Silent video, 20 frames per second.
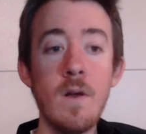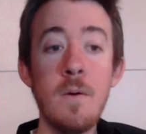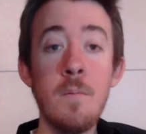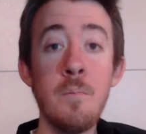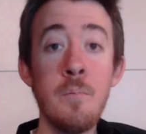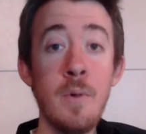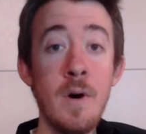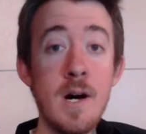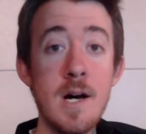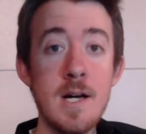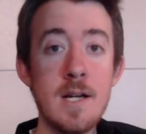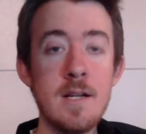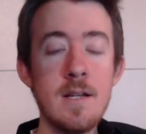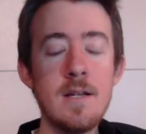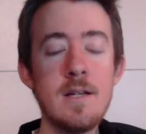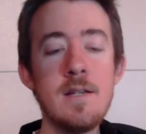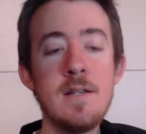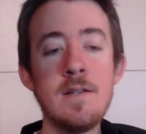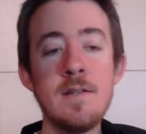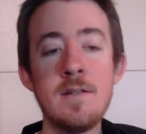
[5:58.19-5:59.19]
But
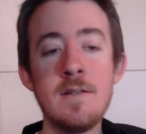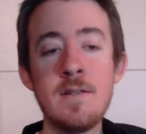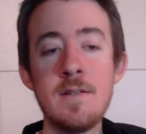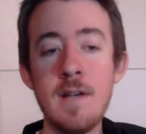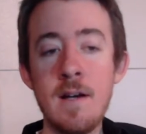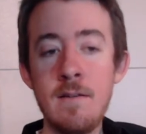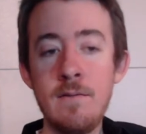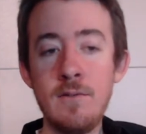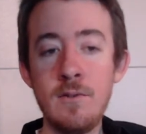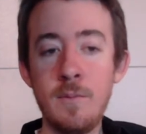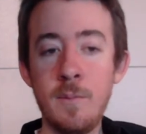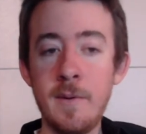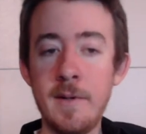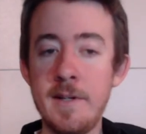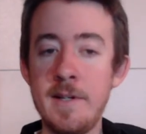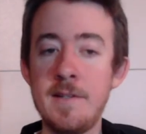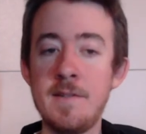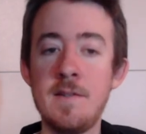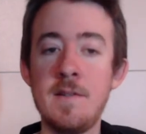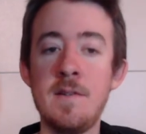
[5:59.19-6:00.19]
in several
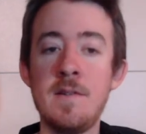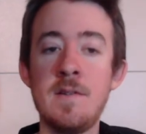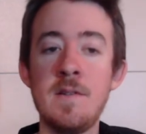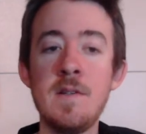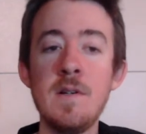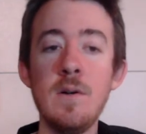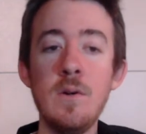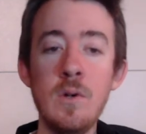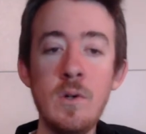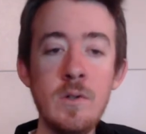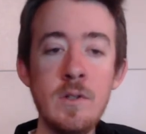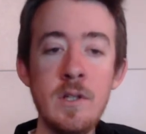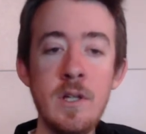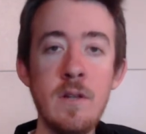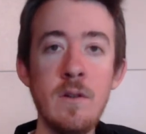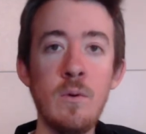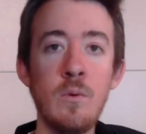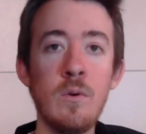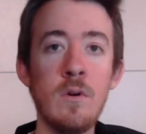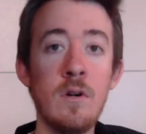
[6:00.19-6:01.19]
places,
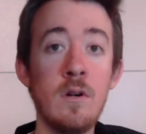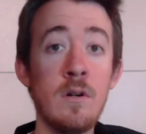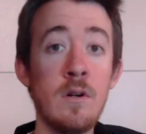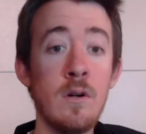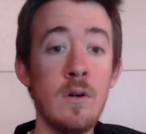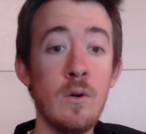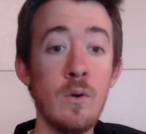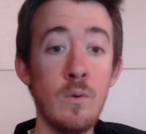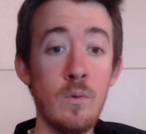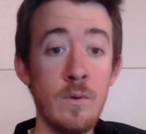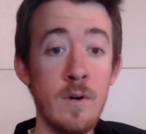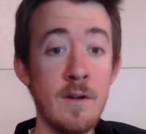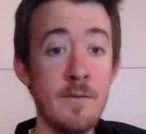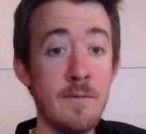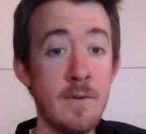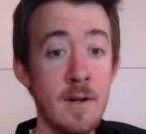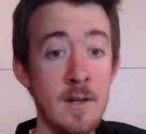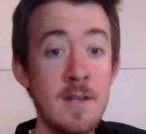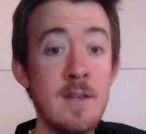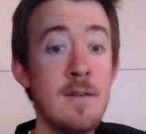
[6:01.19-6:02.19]
only the word
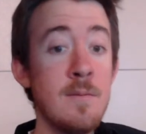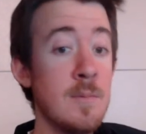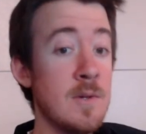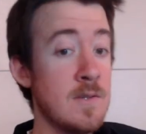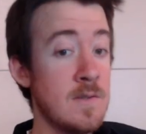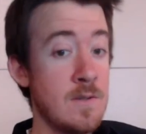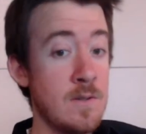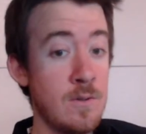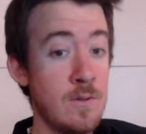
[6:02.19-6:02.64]
Rephaim is